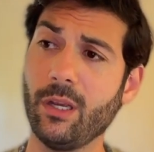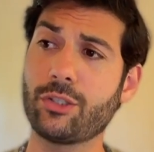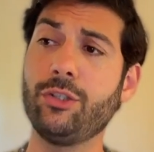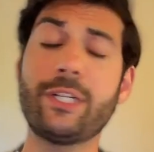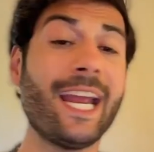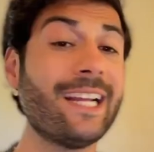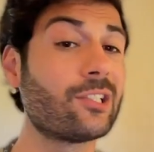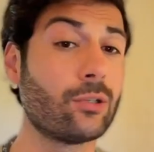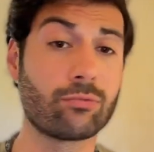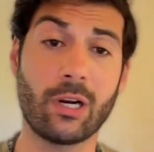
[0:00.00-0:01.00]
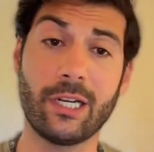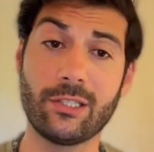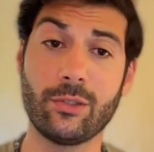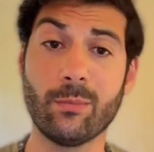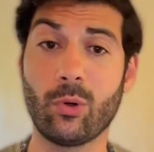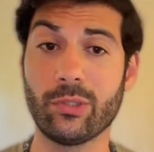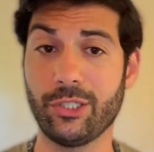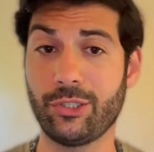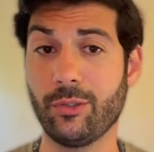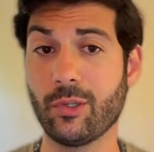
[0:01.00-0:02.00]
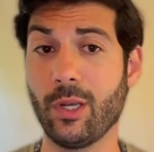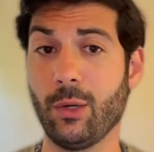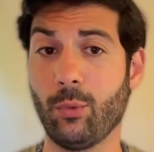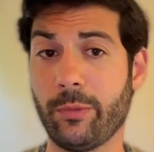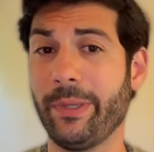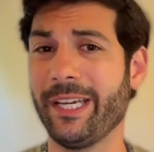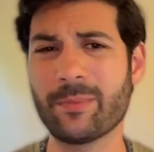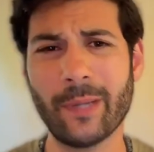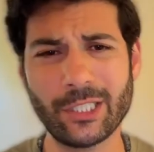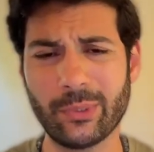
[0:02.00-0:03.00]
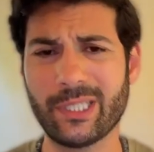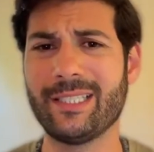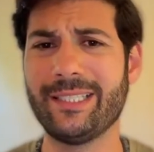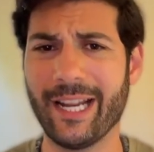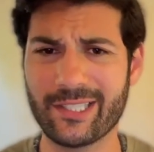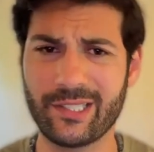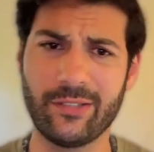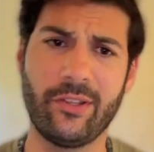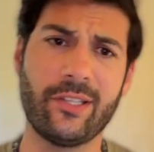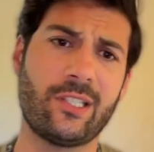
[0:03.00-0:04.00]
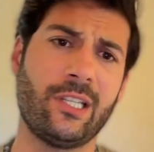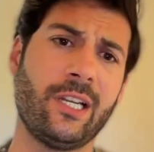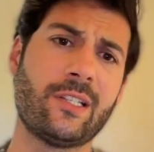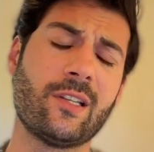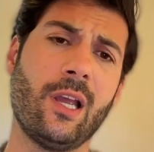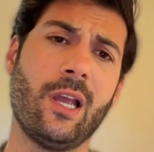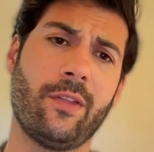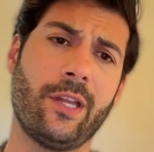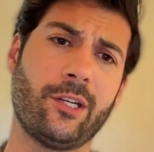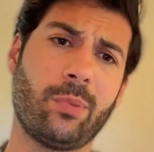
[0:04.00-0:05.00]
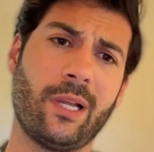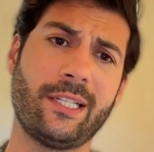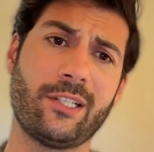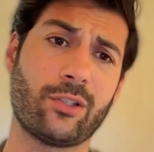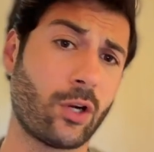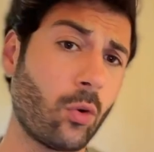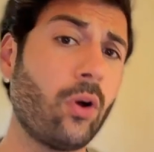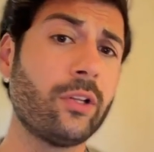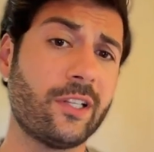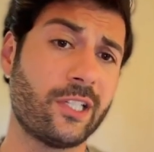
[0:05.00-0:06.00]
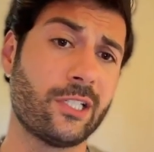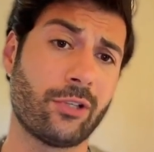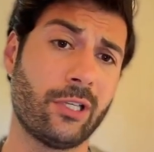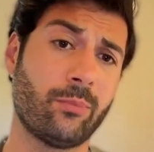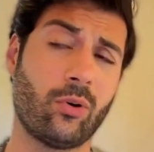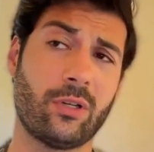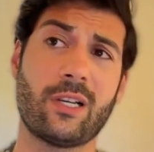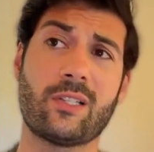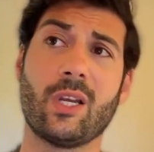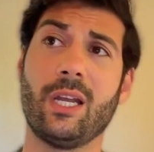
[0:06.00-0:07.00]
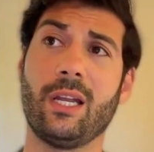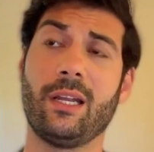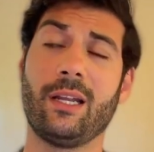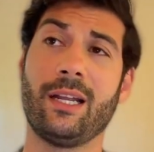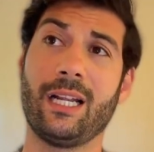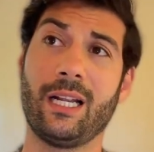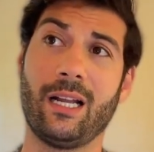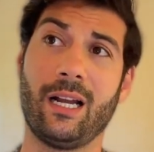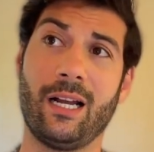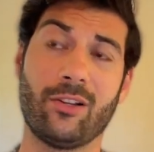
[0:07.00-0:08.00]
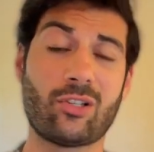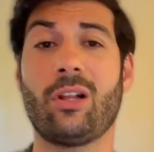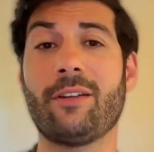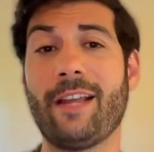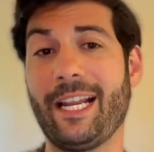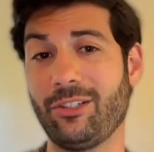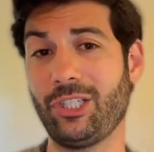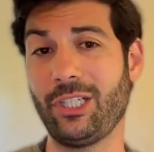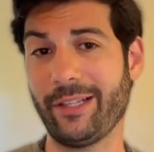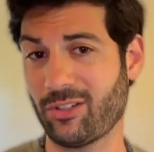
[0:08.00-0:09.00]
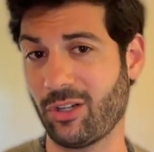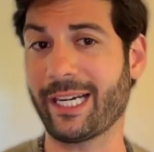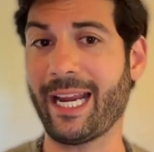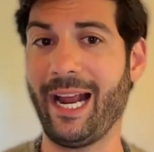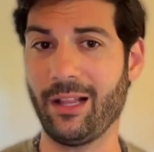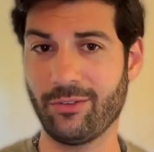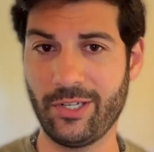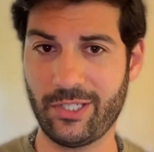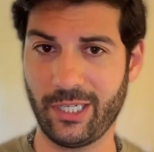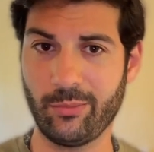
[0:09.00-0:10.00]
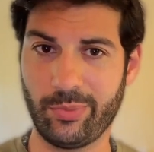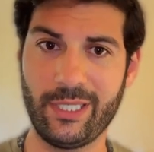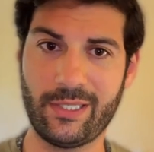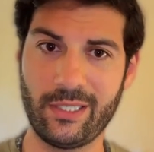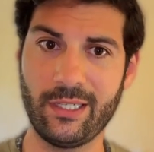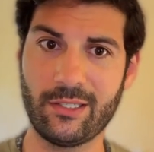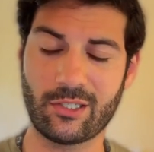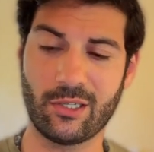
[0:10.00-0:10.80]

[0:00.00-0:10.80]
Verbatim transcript: So you can still run into mold issues with pea, especially with the density of the seeds that you're planting. So the quality of seeds really important because uh, there's a lot of energy, like there's a lot of calories in pea seeds.